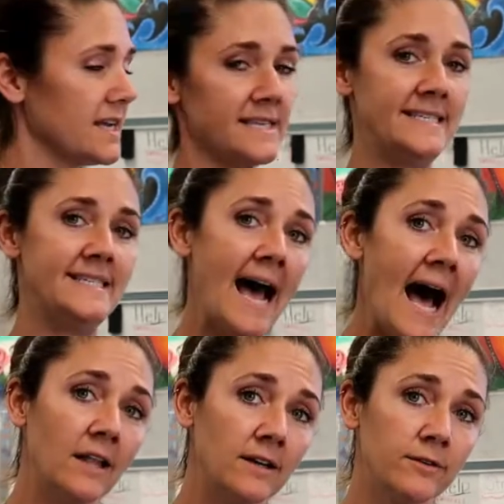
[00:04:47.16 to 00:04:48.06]

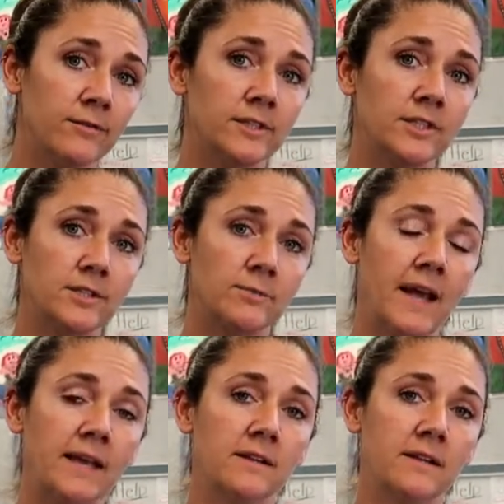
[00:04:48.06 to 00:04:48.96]
$1 for just a
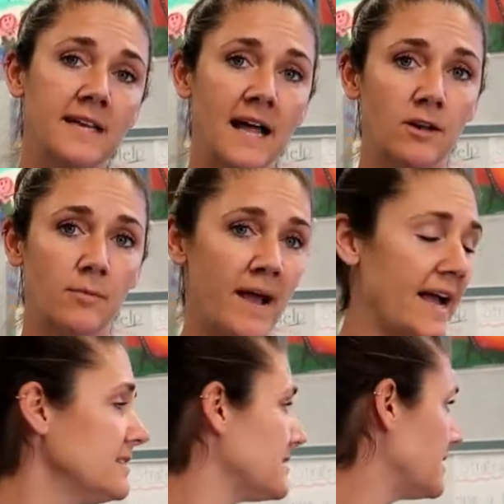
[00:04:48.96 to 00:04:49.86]
regular yellow
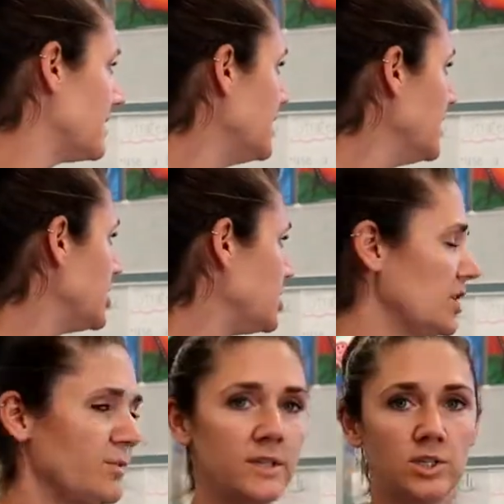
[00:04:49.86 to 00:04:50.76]
pencil,
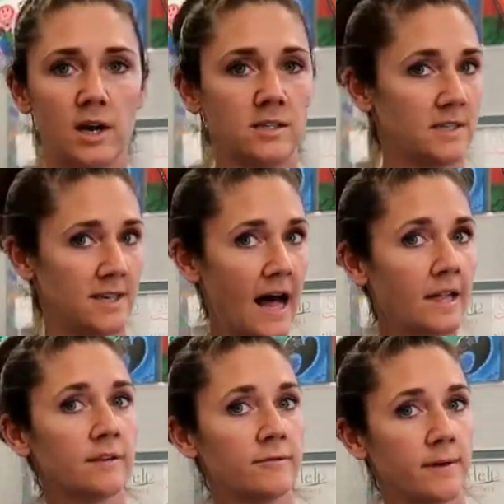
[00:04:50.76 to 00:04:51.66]
should we charge
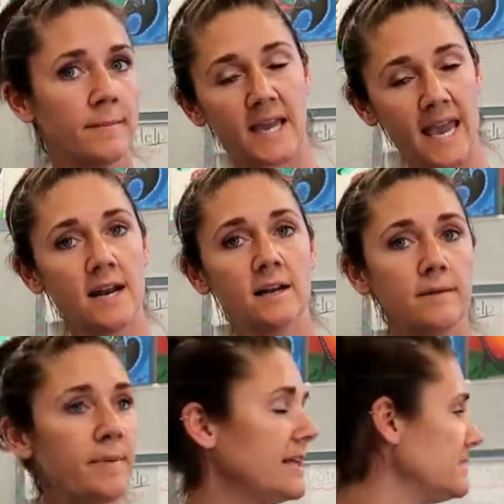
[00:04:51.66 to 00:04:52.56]
$1 for a
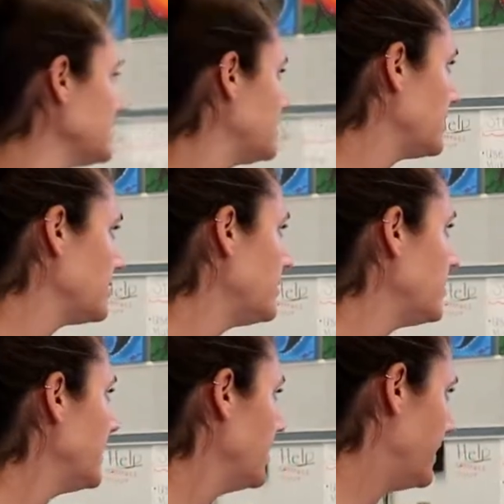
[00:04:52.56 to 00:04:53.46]
mechanical pencil
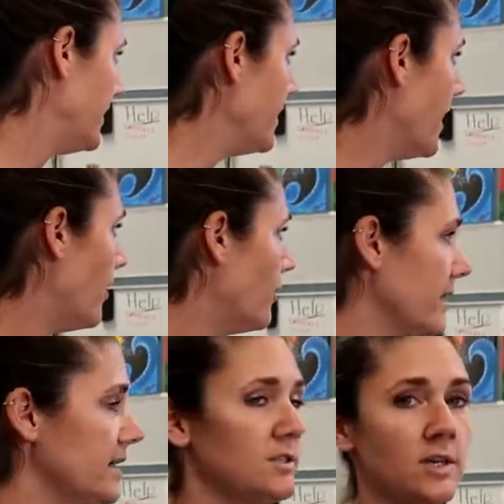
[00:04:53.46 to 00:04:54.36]
too? No, we're
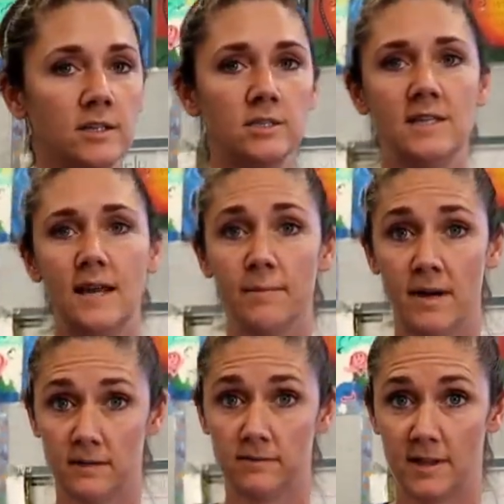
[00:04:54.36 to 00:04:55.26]
going to charge
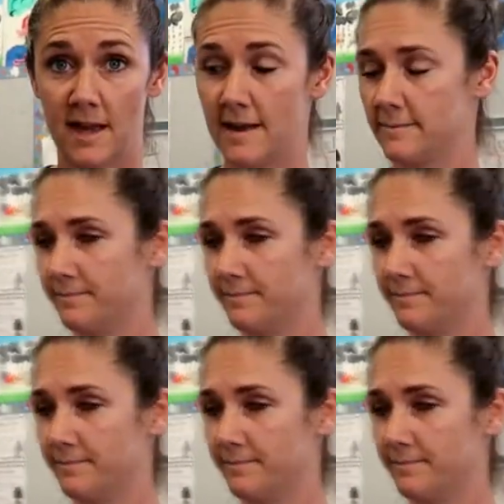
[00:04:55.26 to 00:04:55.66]
$10 for that.